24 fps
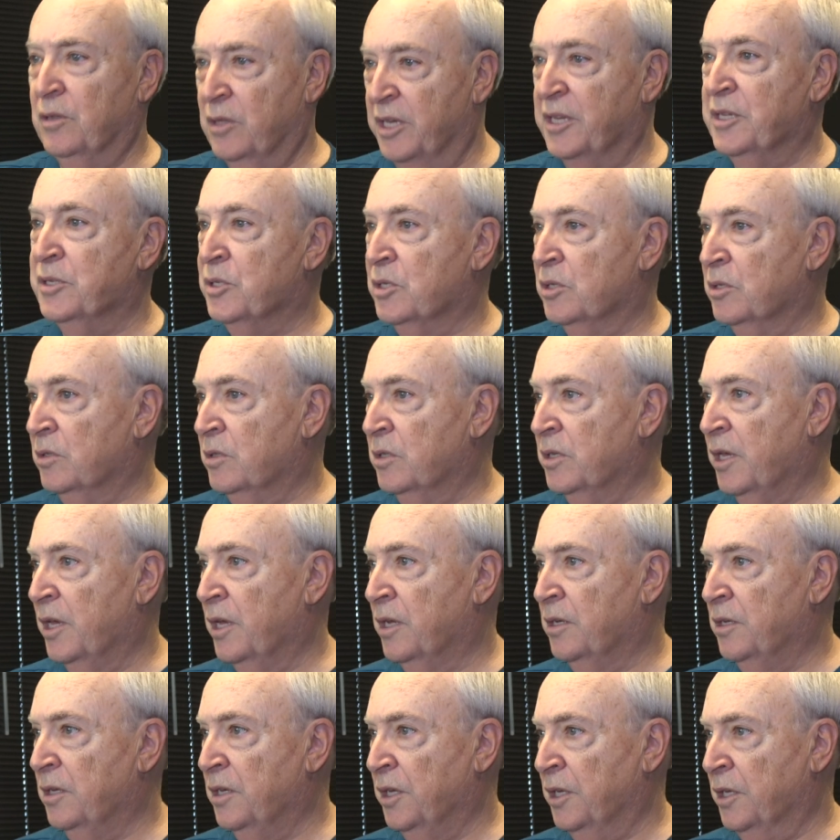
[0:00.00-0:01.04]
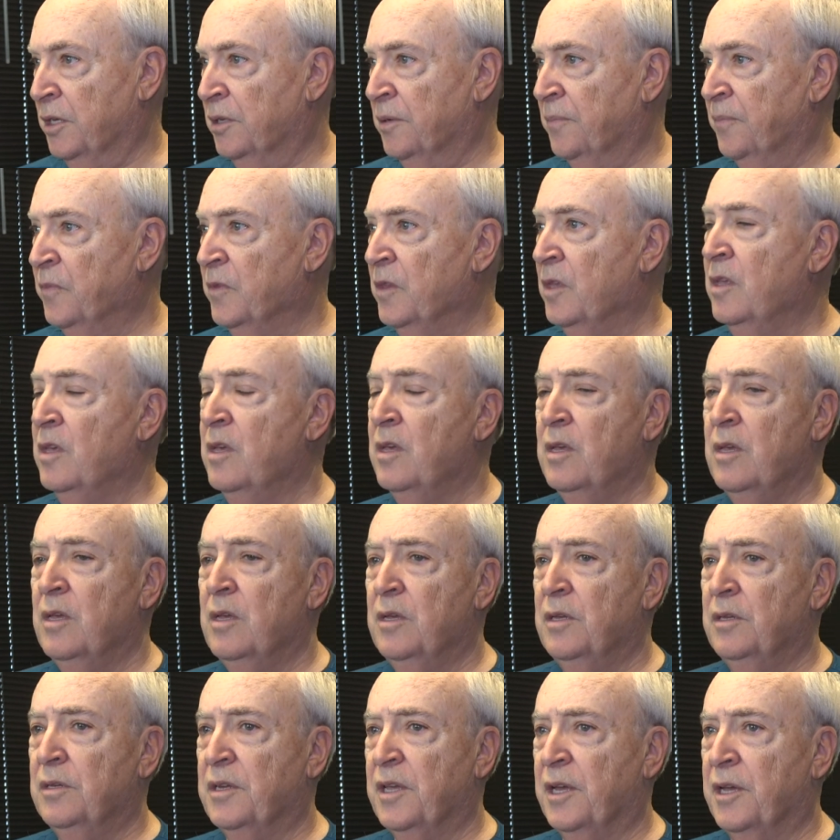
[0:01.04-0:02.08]
laser technique.
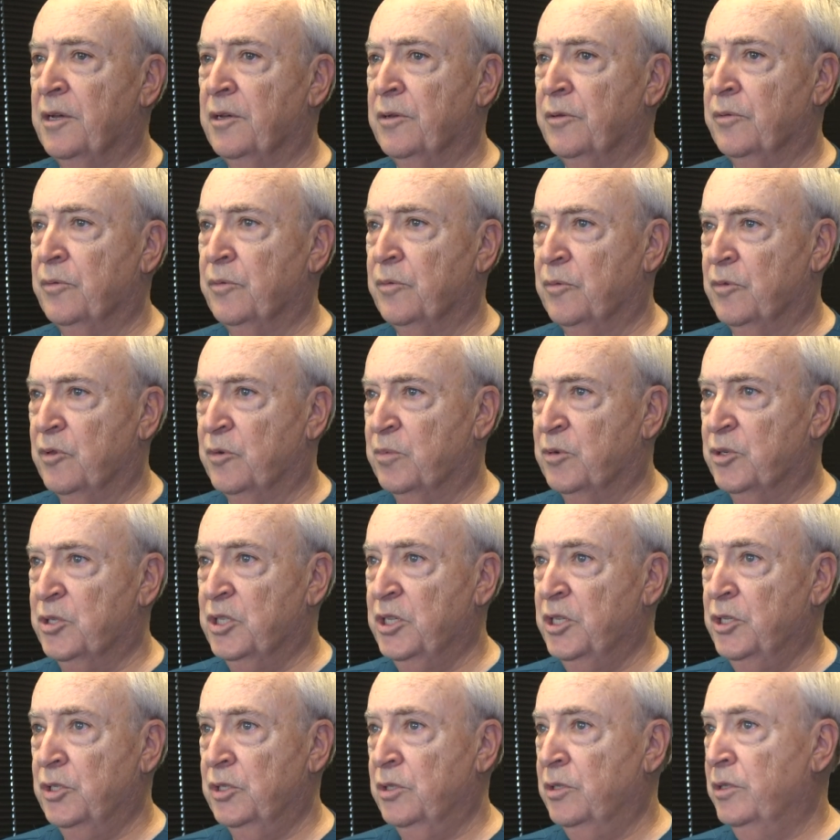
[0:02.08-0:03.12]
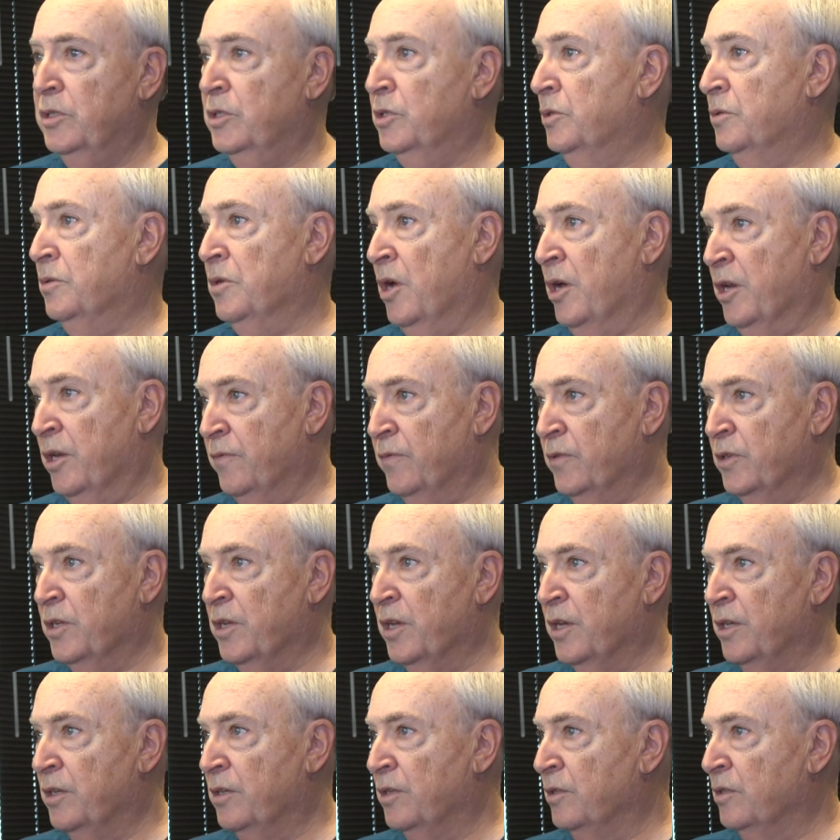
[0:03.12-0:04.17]
Now, the procedure is not even
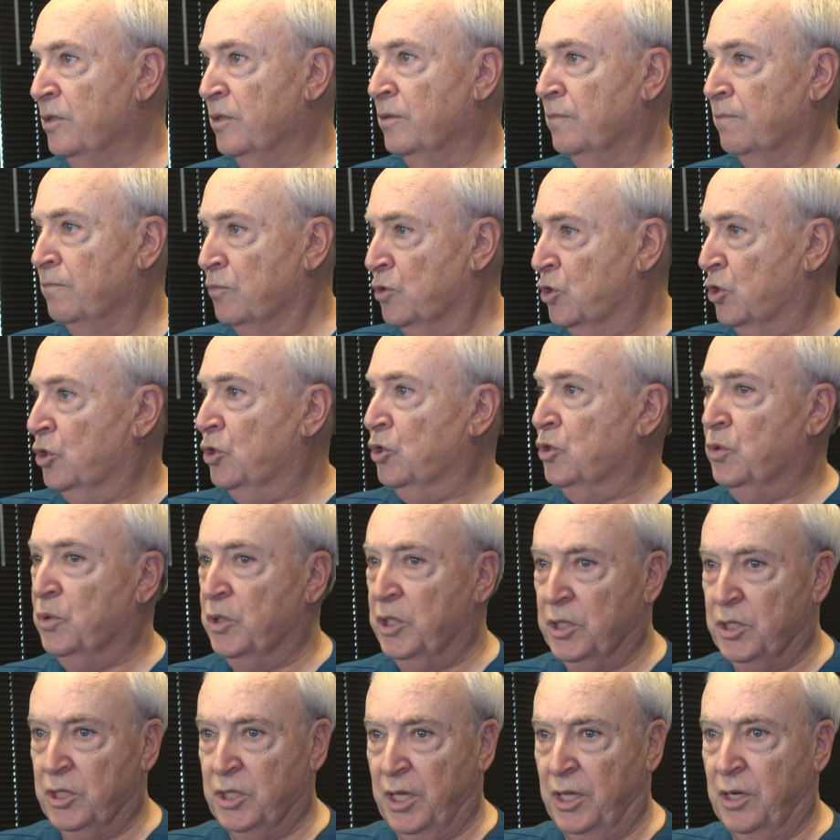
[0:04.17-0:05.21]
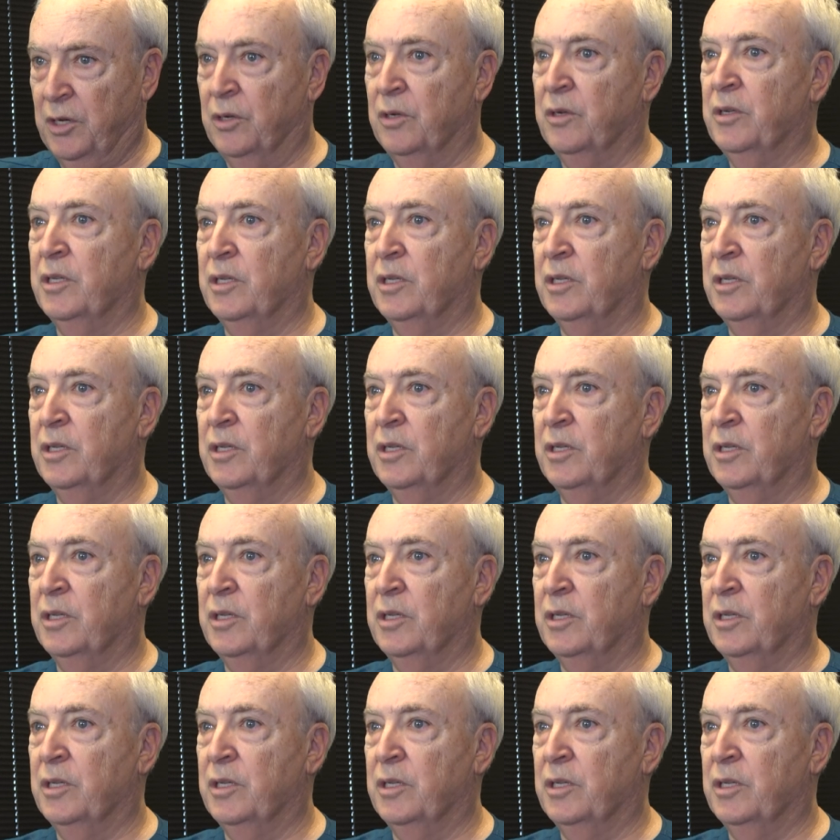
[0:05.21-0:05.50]
done in a surgery center.